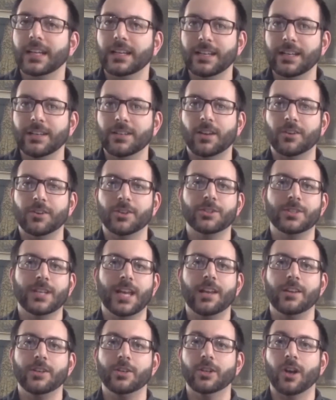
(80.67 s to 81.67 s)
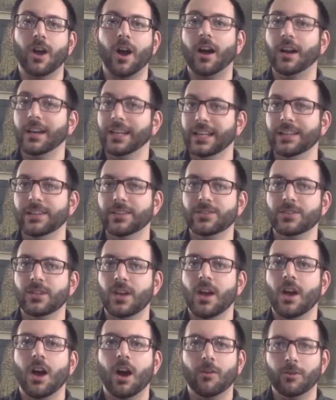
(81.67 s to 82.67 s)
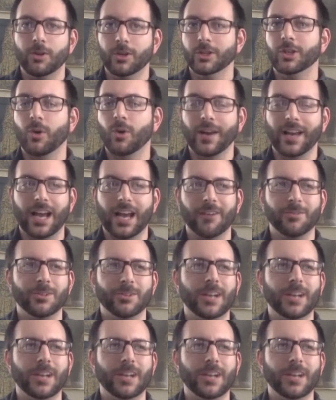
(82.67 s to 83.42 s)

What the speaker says: You need to understand your audience of who you're going after.